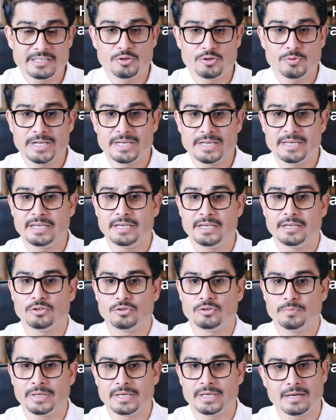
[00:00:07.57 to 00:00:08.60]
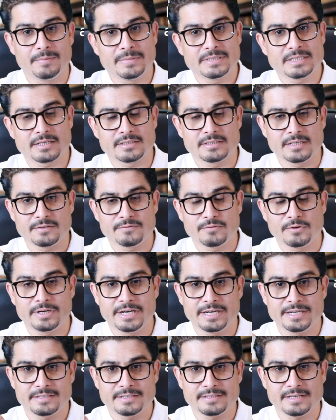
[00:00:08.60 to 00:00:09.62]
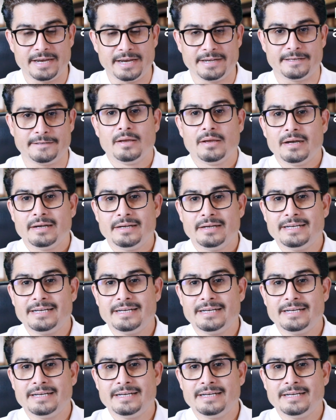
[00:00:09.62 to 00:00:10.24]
you need to become a successful data scientist?